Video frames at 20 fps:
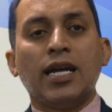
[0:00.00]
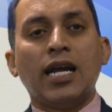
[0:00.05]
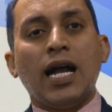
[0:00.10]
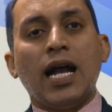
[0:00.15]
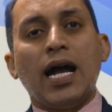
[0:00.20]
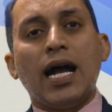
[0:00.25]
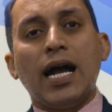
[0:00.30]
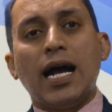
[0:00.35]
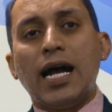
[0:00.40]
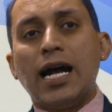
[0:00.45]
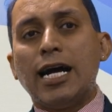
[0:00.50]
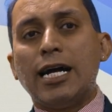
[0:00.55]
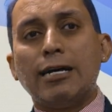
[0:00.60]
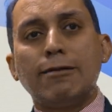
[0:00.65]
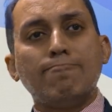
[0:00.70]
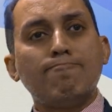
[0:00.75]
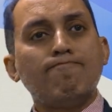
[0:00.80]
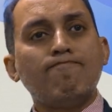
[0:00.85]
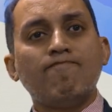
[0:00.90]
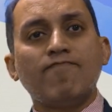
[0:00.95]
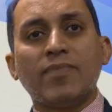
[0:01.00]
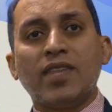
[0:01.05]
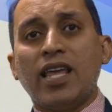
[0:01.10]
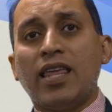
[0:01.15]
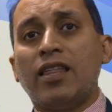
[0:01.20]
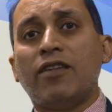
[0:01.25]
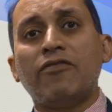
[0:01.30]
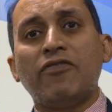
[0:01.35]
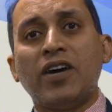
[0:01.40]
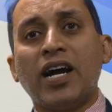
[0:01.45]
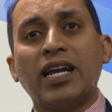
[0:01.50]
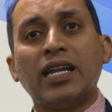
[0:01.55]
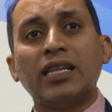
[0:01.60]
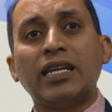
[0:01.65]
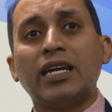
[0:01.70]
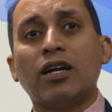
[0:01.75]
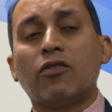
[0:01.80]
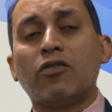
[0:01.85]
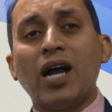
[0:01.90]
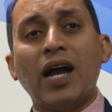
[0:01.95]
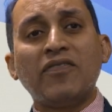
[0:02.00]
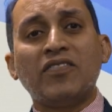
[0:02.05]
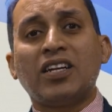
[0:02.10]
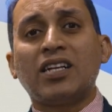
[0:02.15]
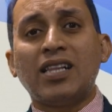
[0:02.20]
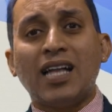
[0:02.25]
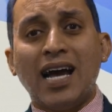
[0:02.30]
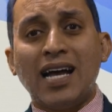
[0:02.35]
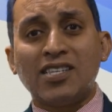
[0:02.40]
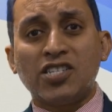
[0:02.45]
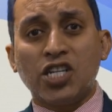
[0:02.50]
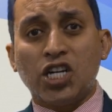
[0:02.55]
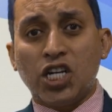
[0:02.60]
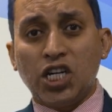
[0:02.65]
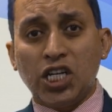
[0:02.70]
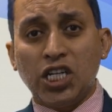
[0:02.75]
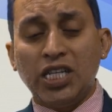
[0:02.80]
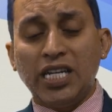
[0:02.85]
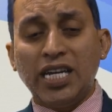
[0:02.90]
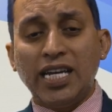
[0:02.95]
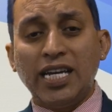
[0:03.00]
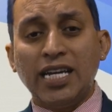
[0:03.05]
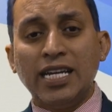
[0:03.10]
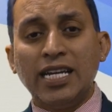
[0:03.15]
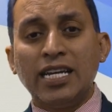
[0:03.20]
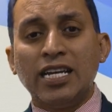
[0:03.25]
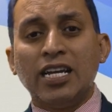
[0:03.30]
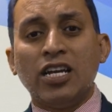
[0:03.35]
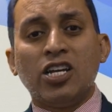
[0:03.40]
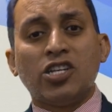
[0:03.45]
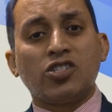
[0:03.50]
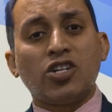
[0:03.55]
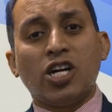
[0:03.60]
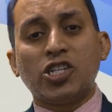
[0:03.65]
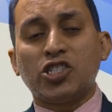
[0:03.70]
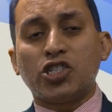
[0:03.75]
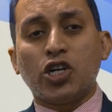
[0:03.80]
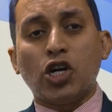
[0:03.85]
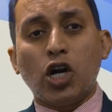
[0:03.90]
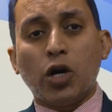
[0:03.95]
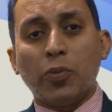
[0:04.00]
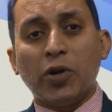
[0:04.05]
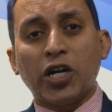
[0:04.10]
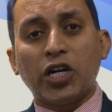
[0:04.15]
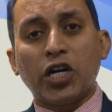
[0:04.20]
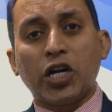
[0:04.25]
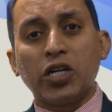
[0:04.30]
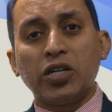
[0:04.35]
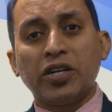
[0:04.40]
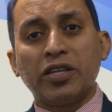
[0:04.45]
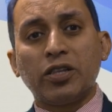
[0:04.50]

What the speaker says: And then finally, arrive to class early. Start your homework early in